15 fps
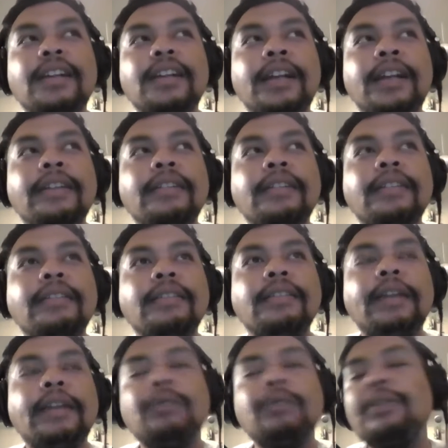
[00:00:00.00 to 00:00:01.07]
And
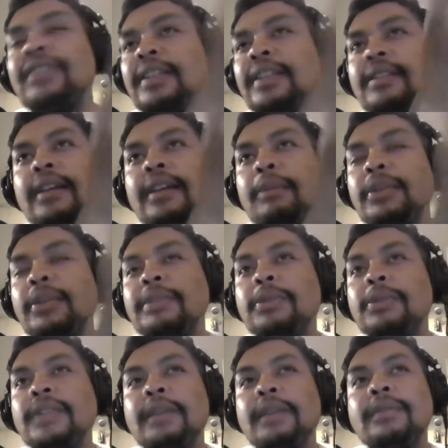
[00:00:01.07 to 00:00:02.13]
we've seen that
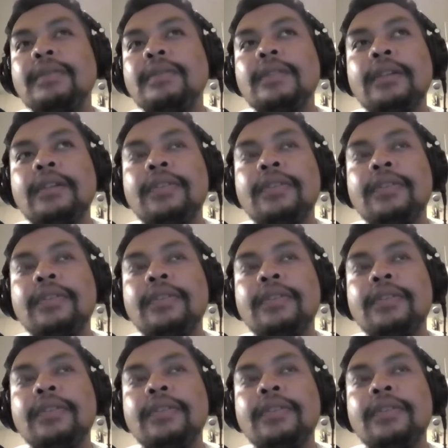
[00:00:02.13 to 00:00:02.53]
multiple times